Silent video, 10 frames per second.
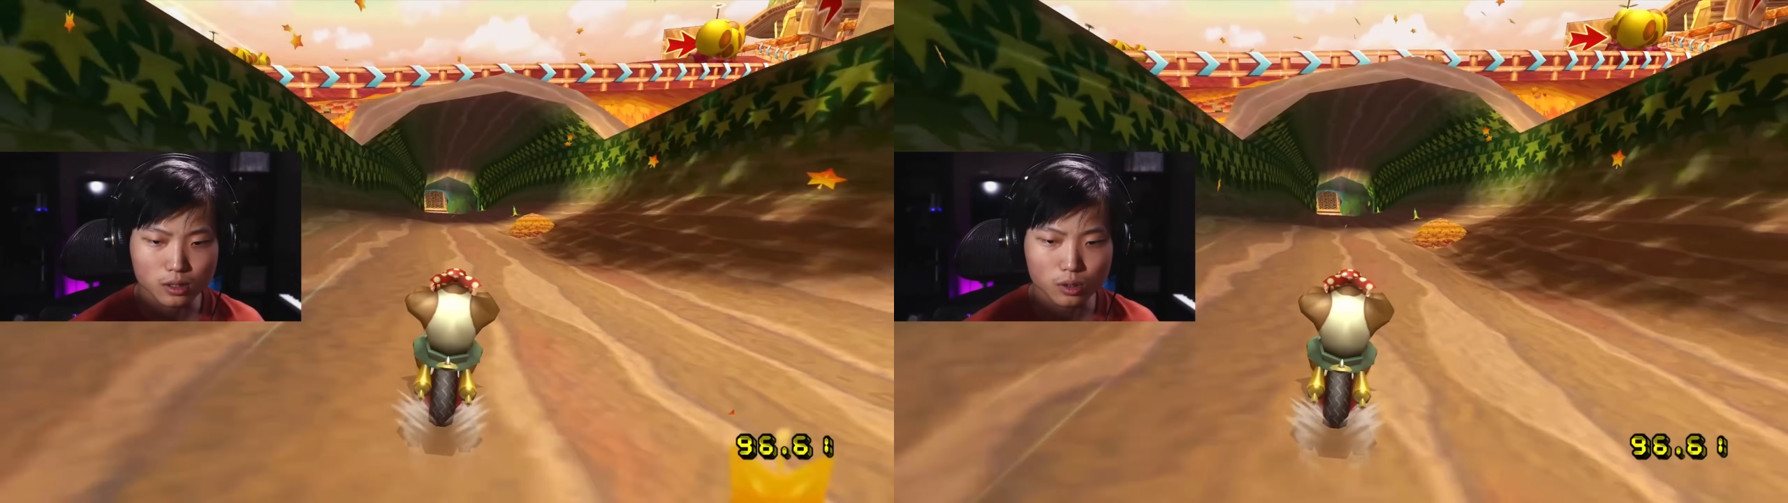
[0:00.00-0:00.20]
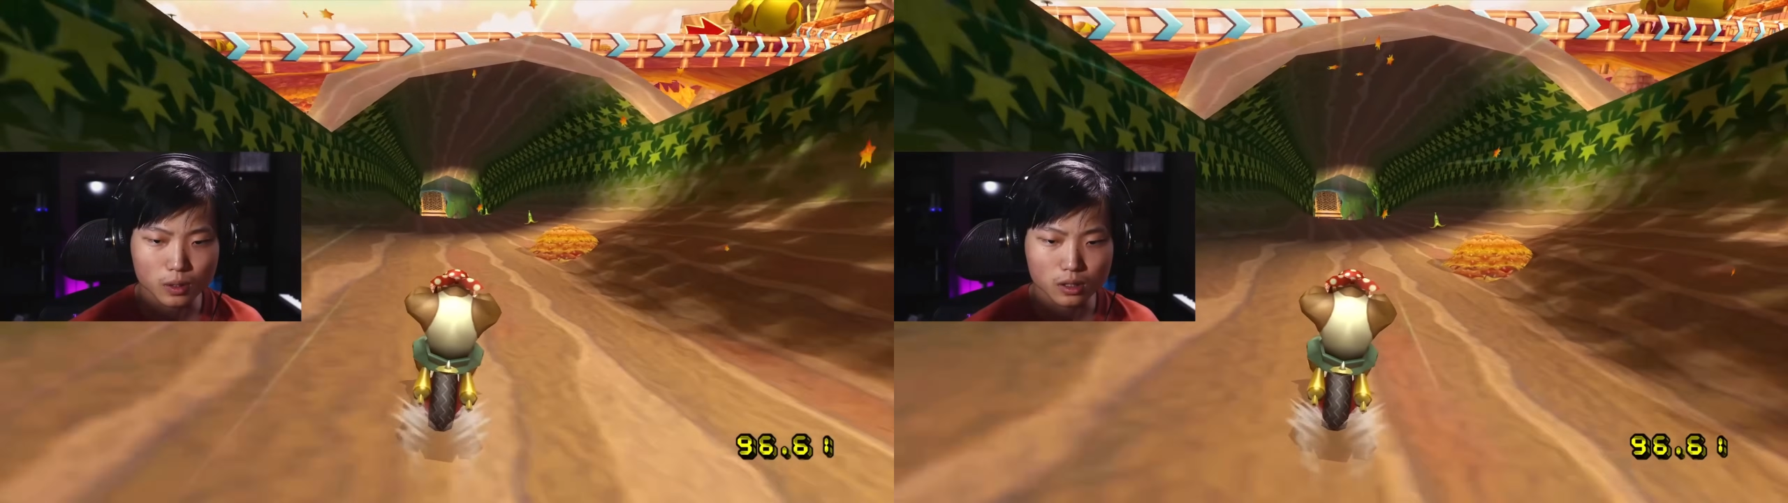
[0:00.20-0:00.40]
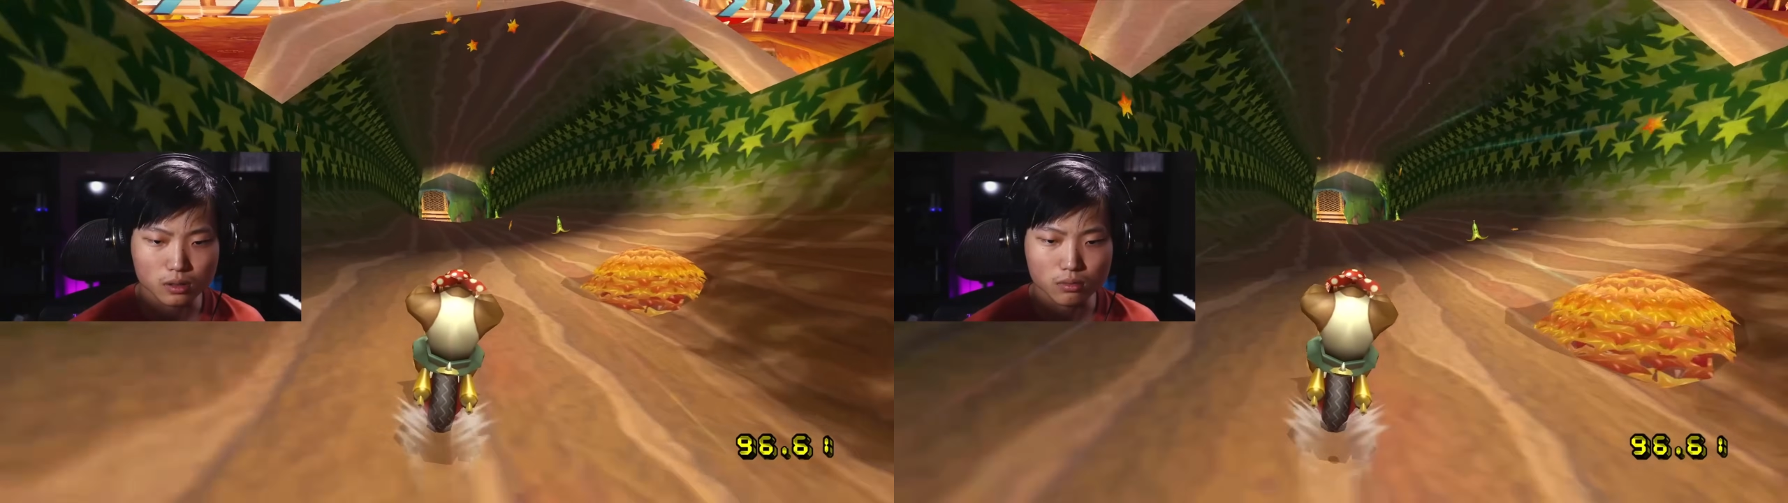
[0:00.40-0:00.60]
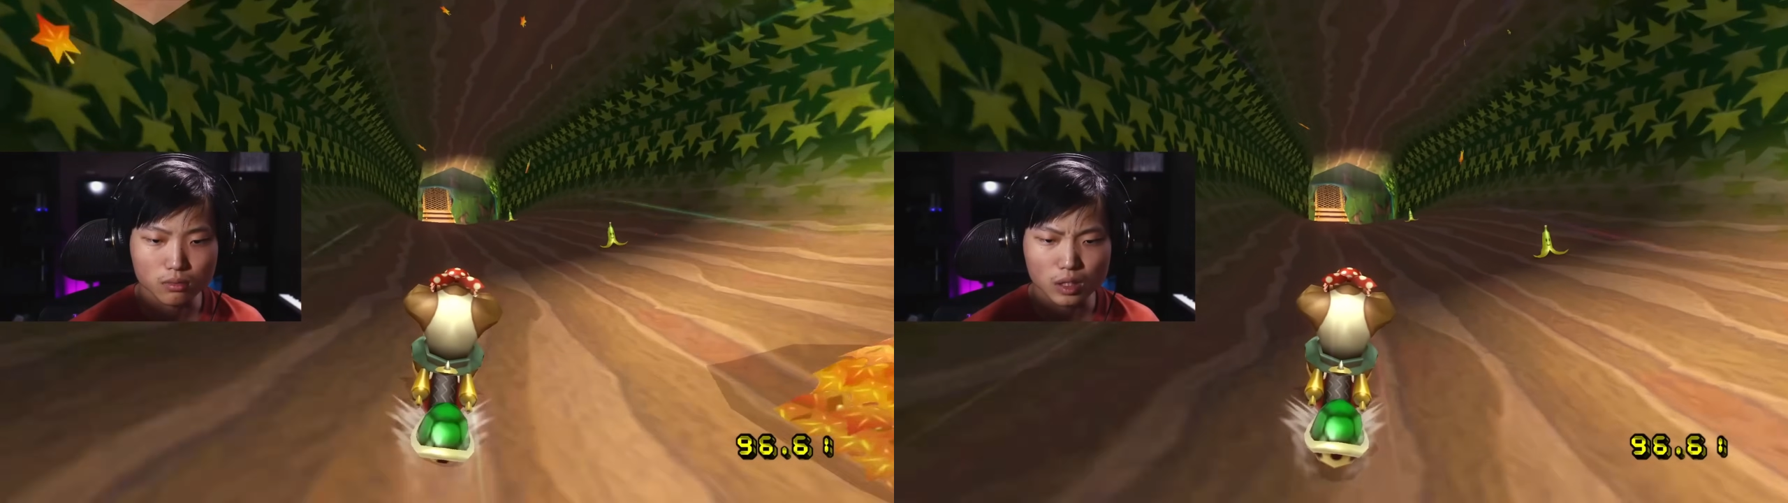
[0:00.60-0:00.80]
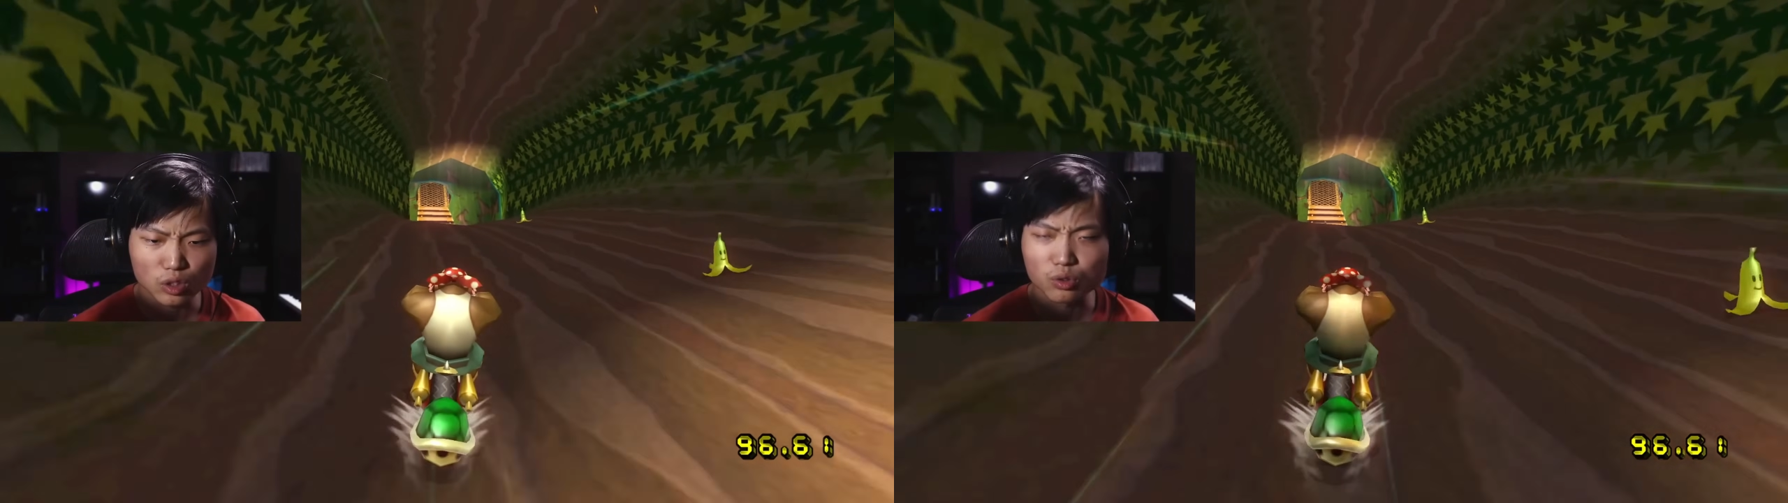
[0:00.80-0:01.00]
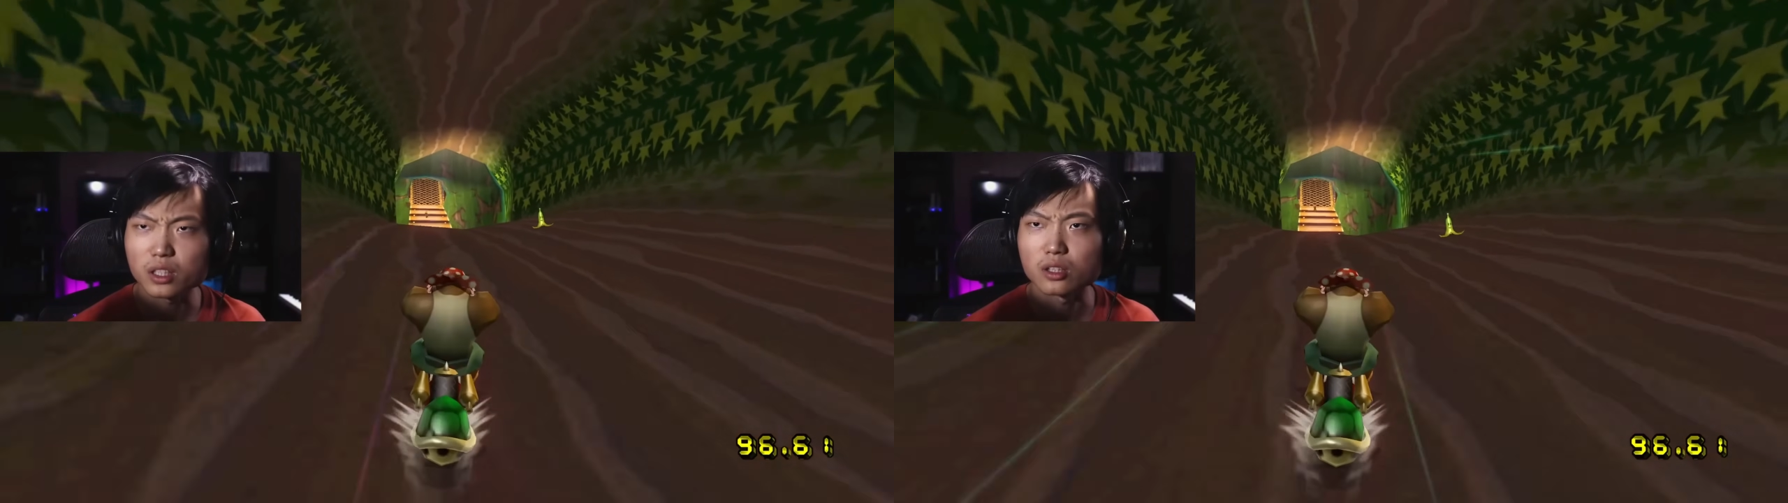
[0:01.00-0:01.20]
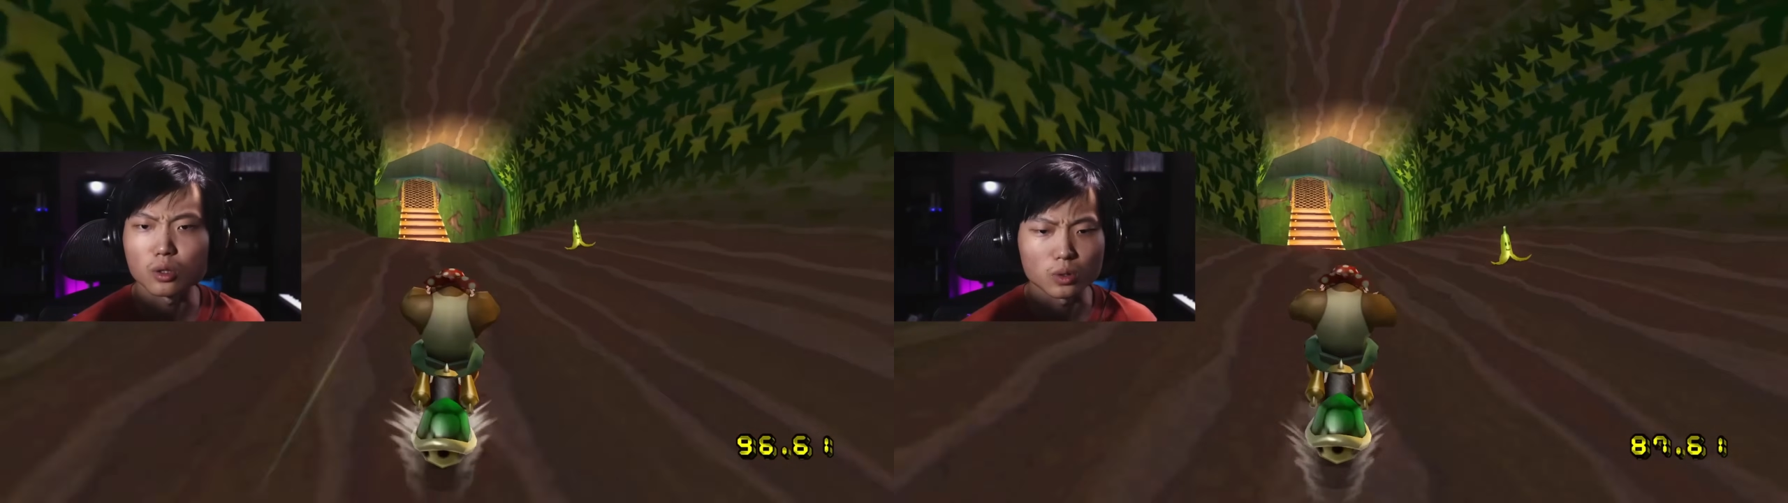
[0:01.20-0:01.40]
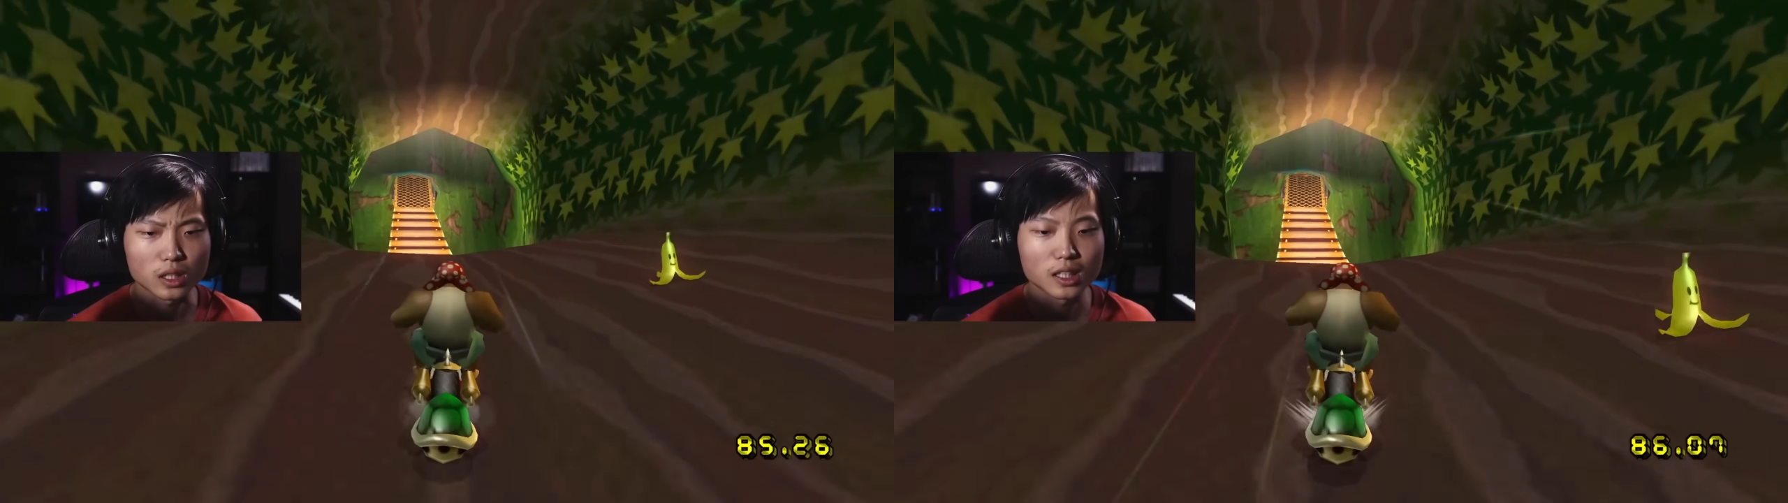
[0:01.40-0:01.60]
to it because there's really
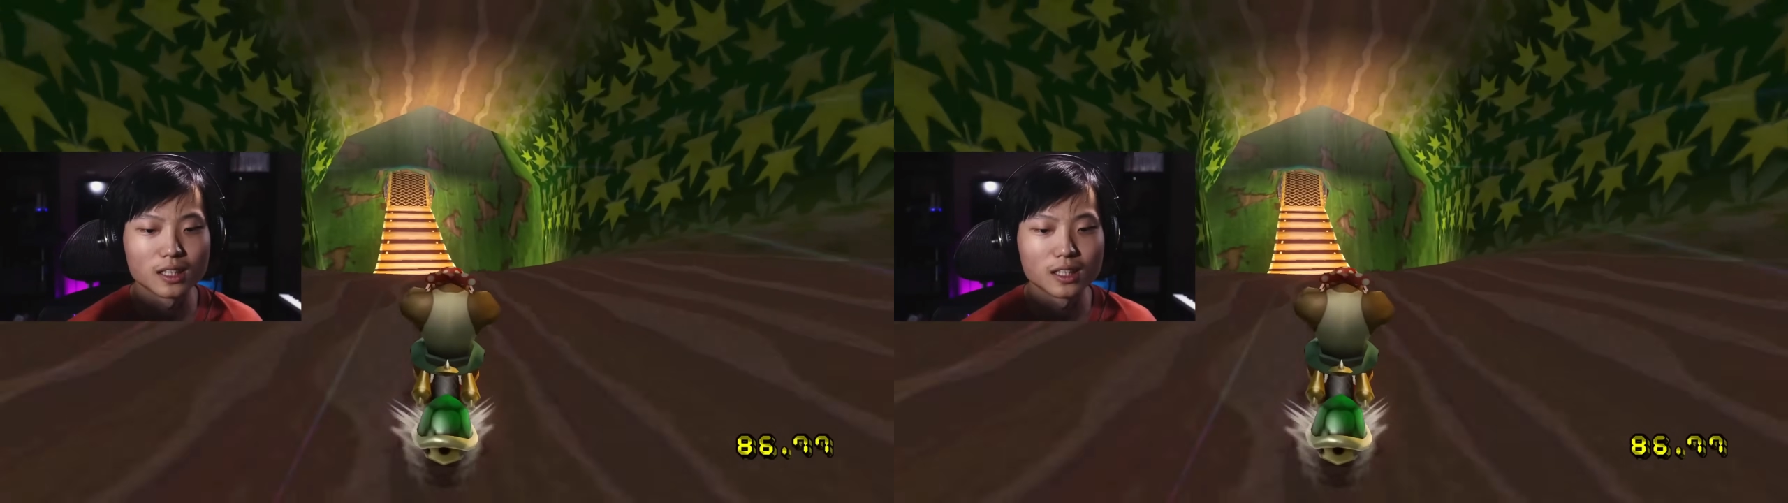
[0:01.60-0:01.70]
no need.